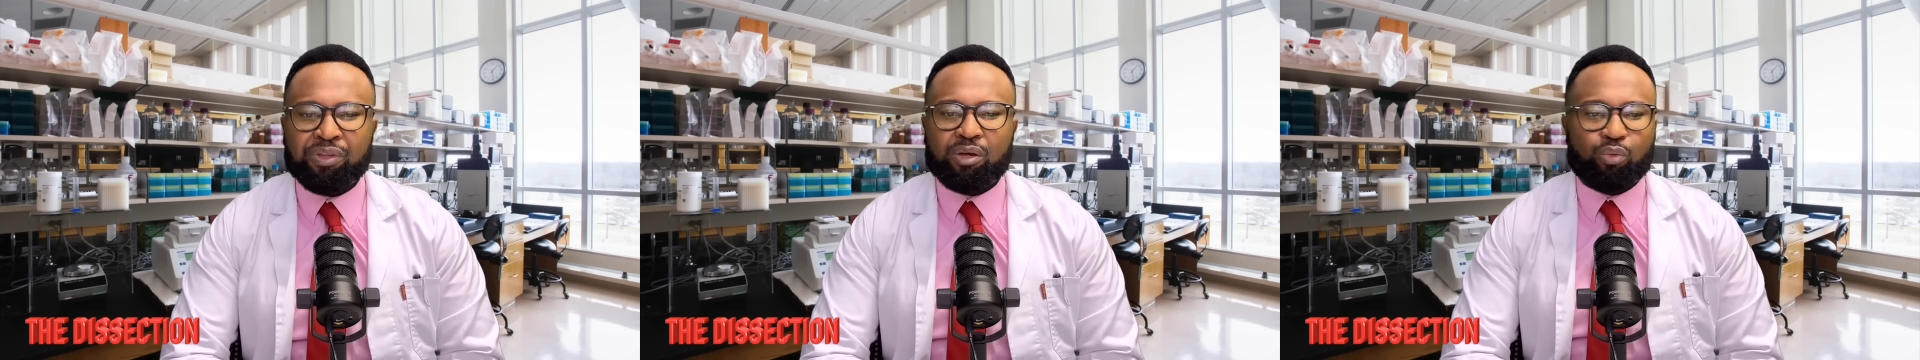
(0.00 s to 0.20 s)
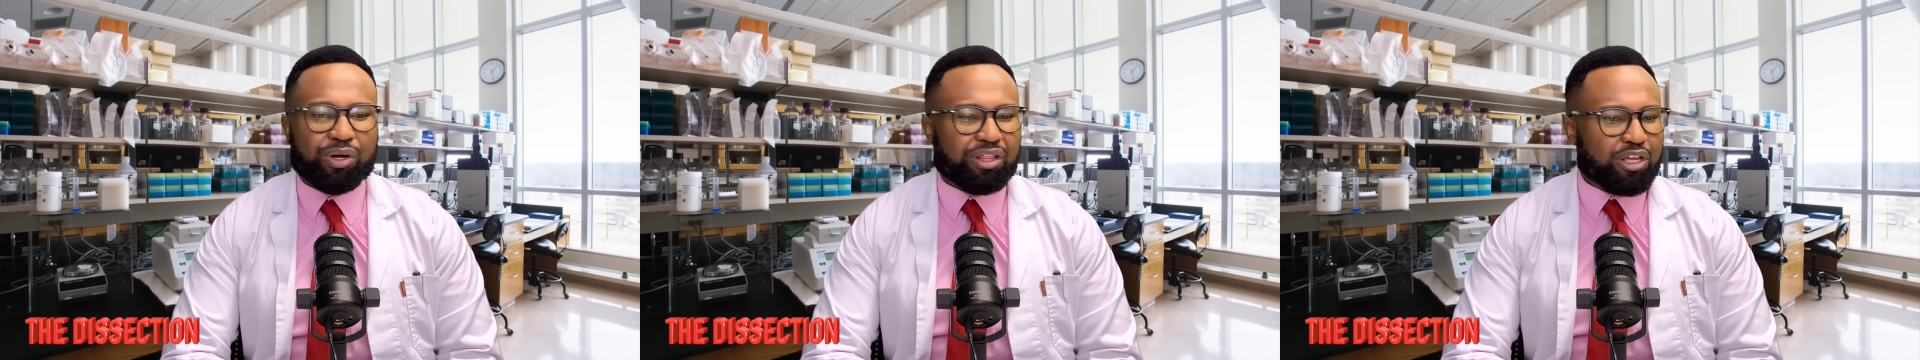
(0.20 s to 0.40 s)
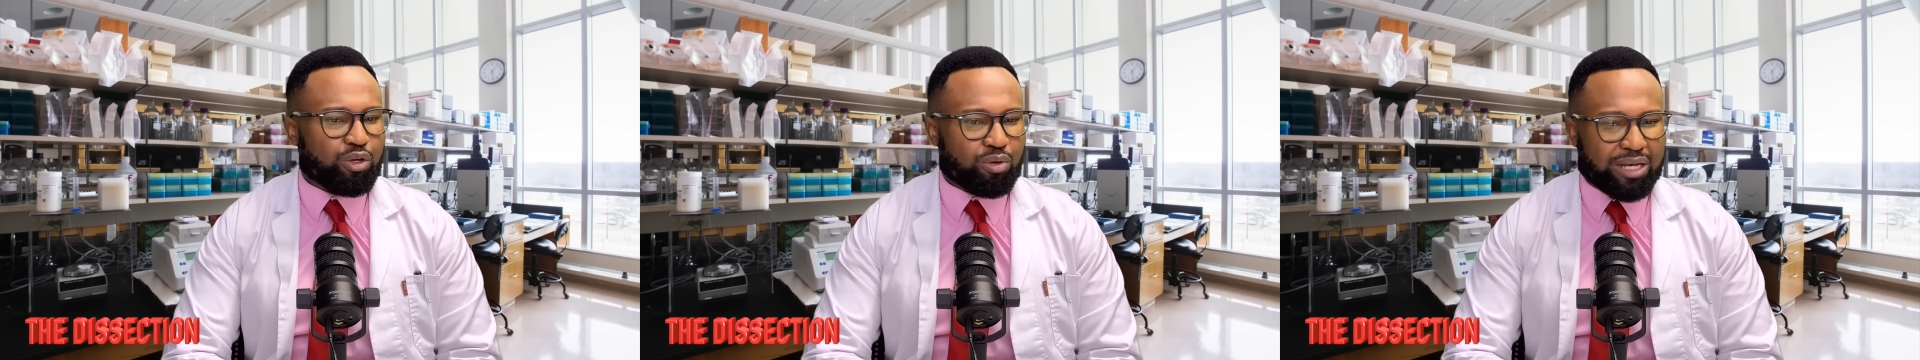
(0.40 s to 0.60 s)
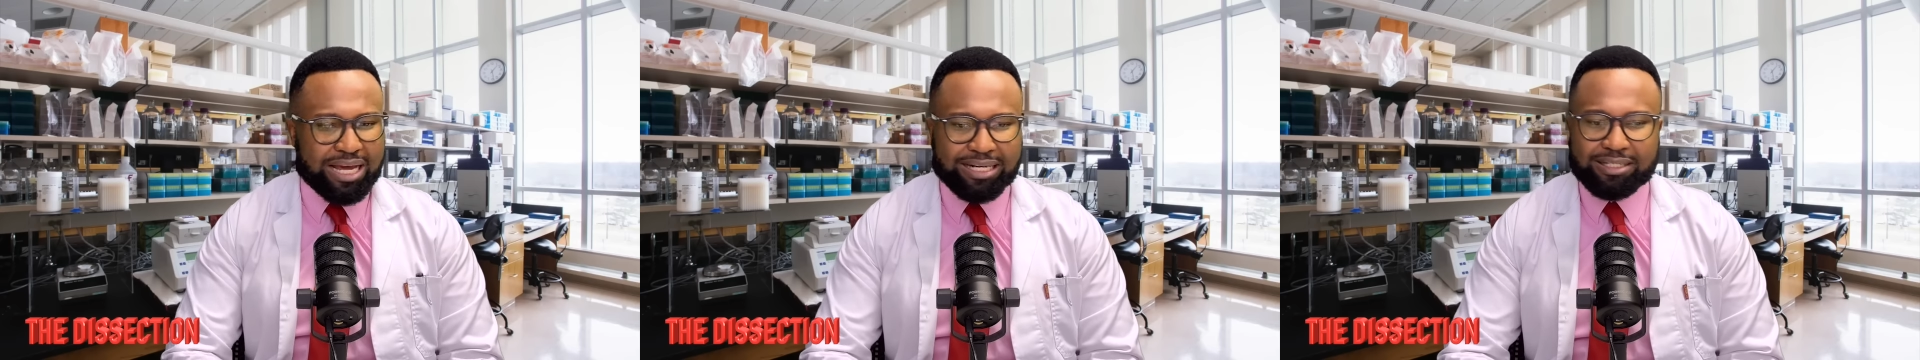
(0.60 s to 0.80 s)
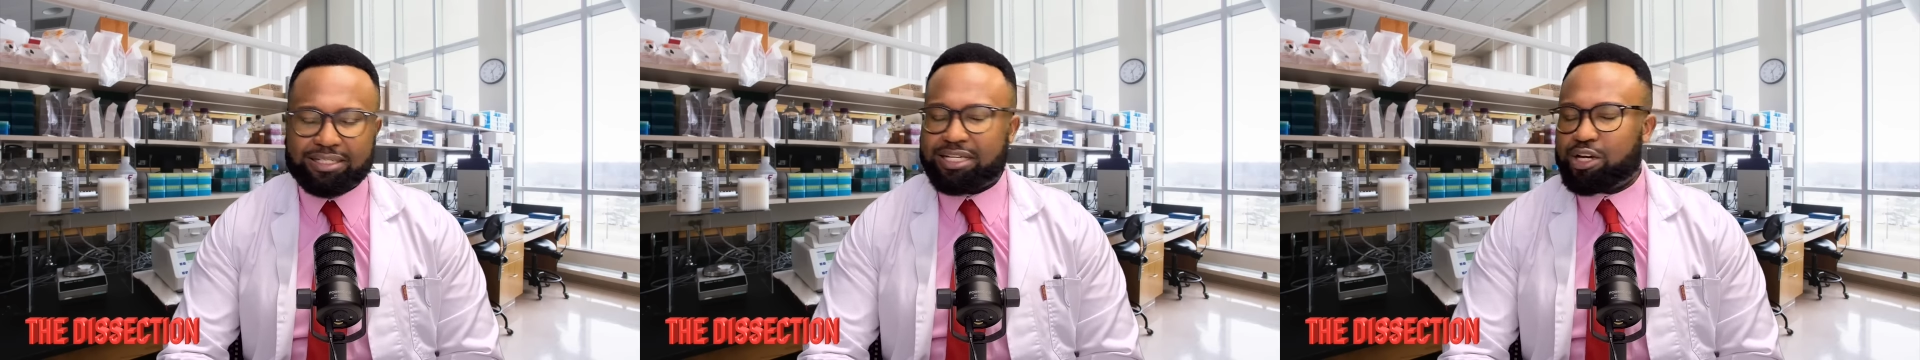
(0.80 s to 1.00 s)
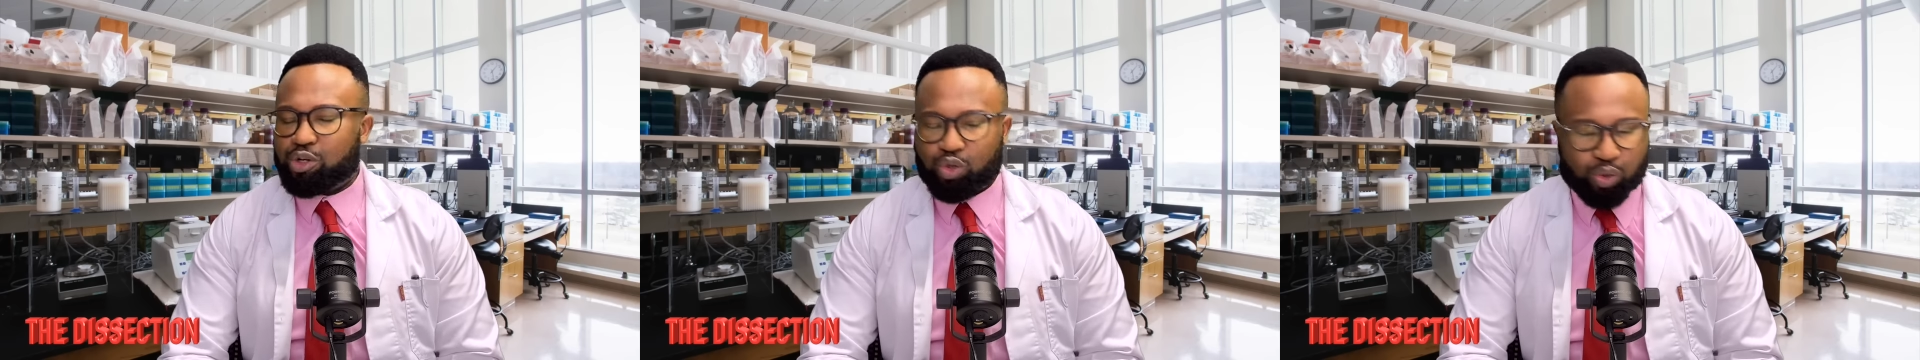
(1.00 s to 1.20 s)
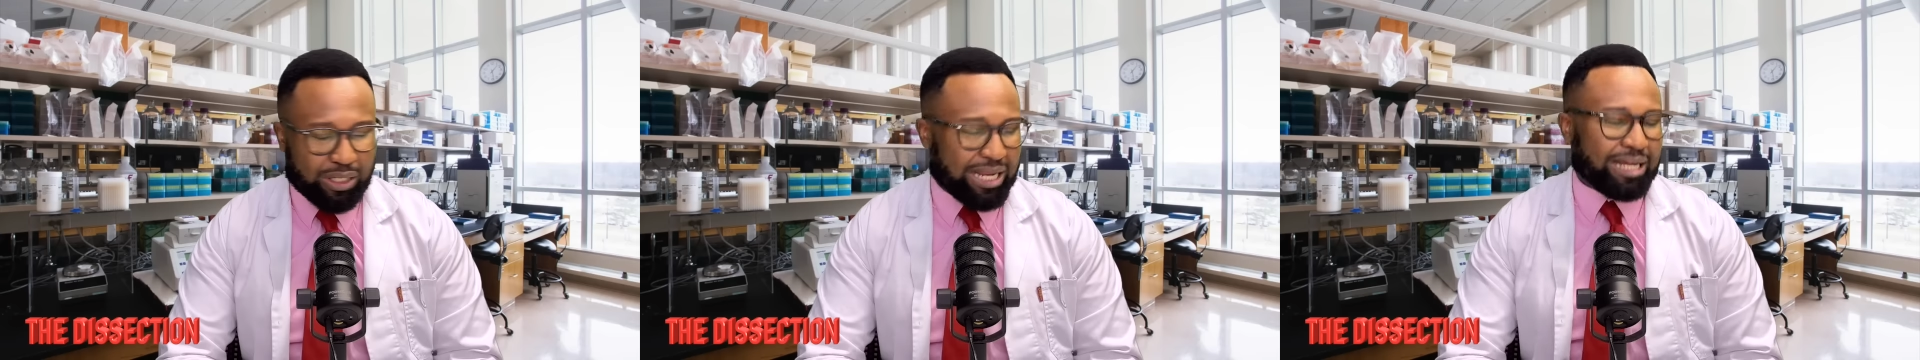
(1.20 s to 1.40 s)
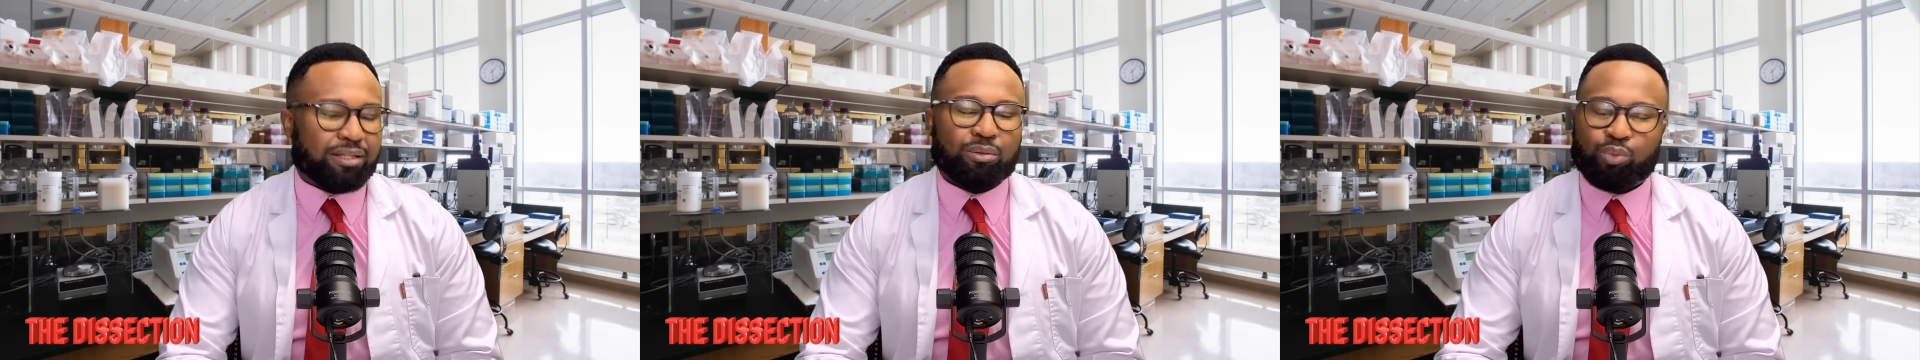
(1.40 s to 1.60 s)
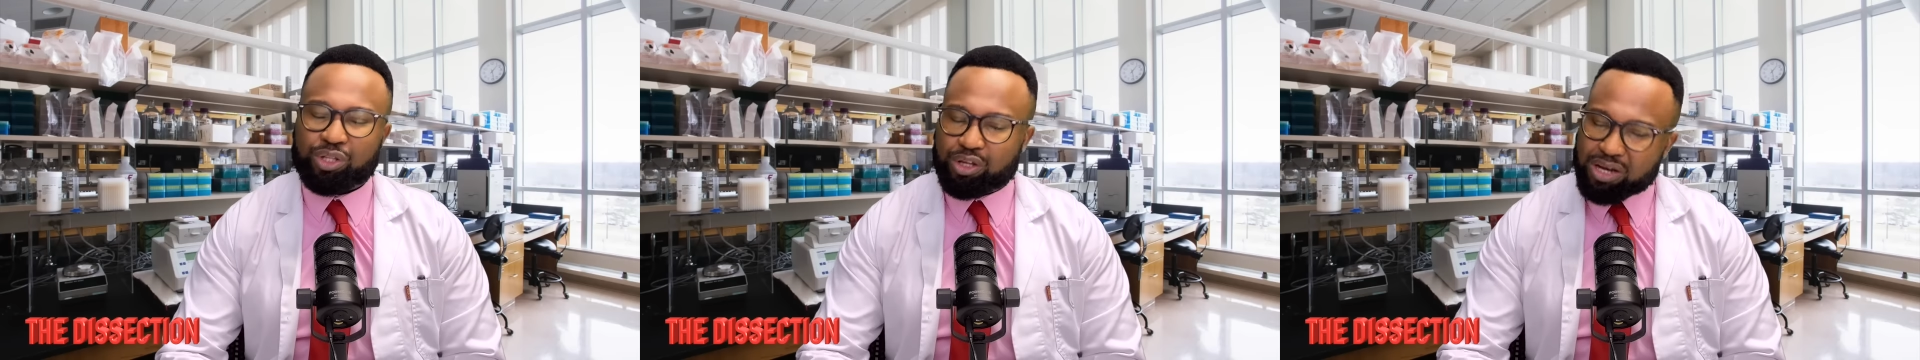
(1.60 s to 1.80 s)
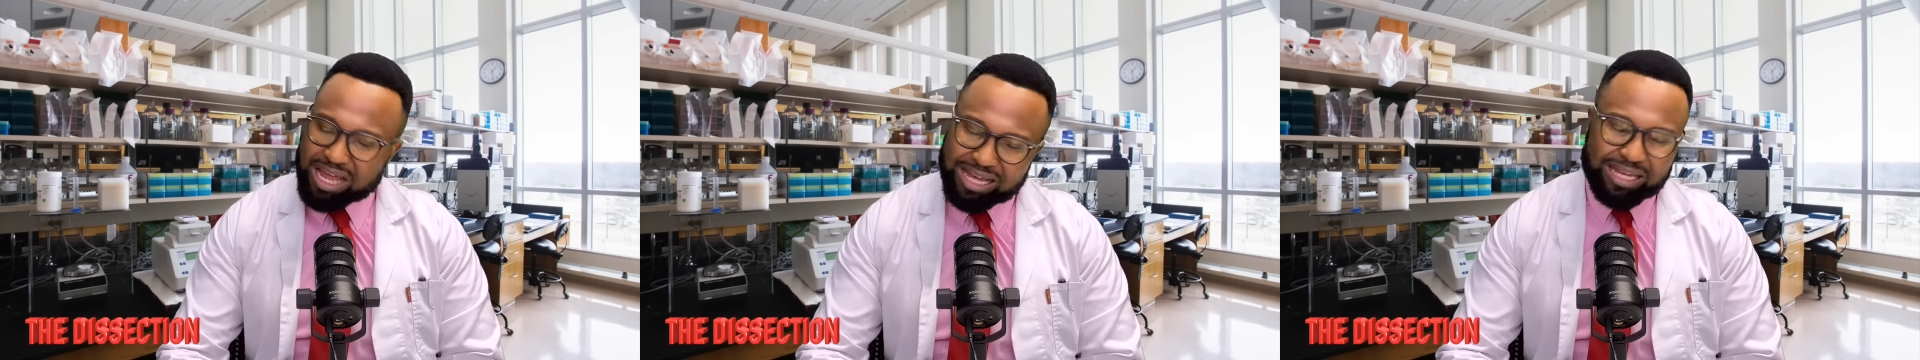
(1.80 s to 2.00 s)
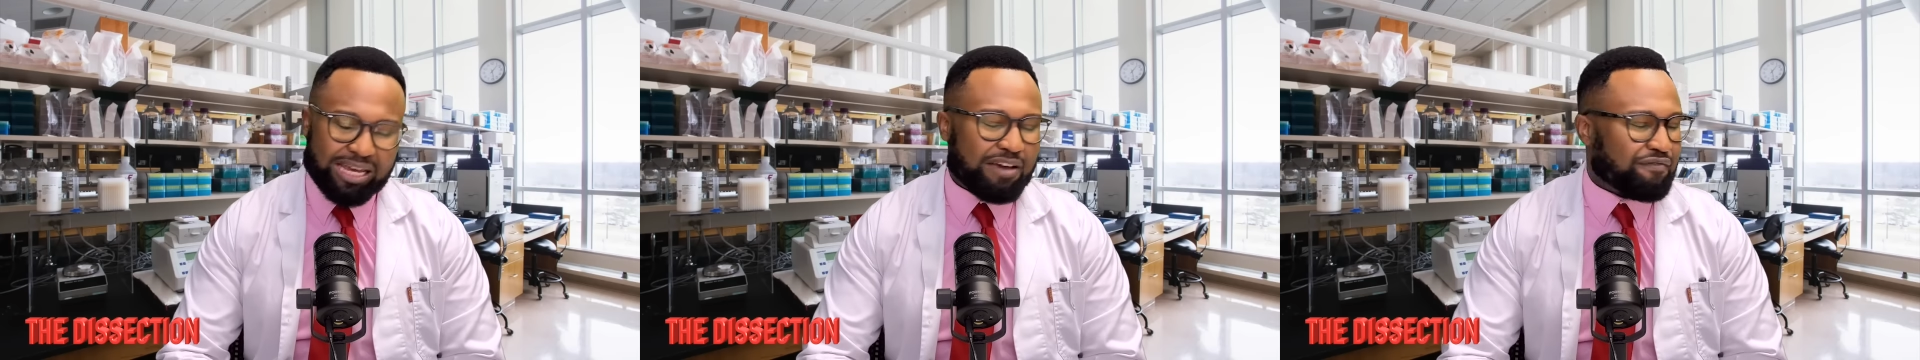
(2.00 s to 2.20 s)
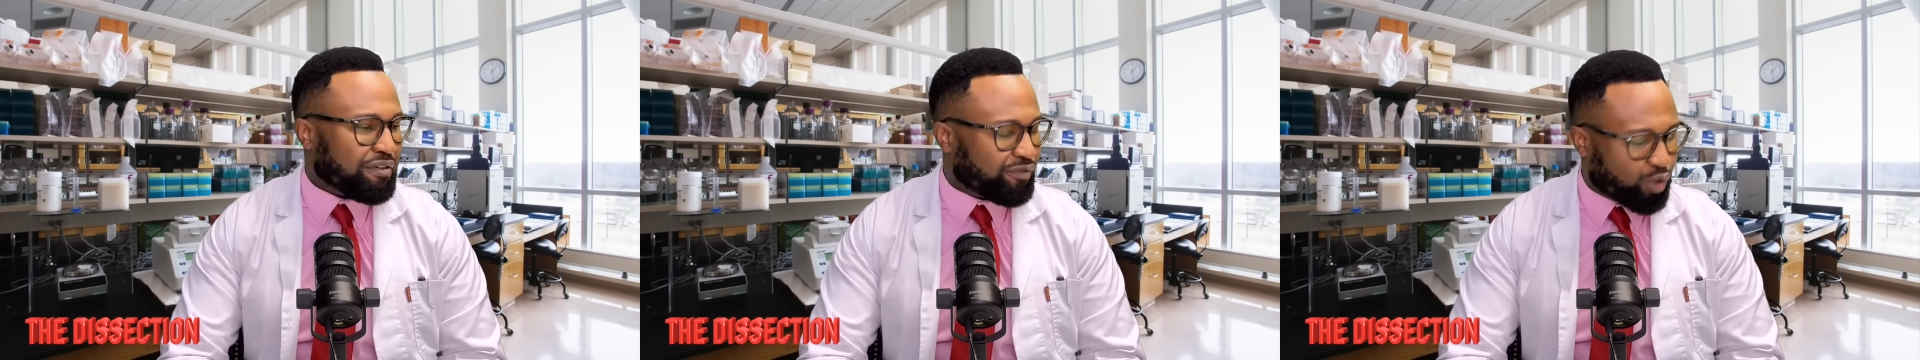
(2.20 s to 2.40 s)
Whether you like DA or you don't like them, whether you like EFF,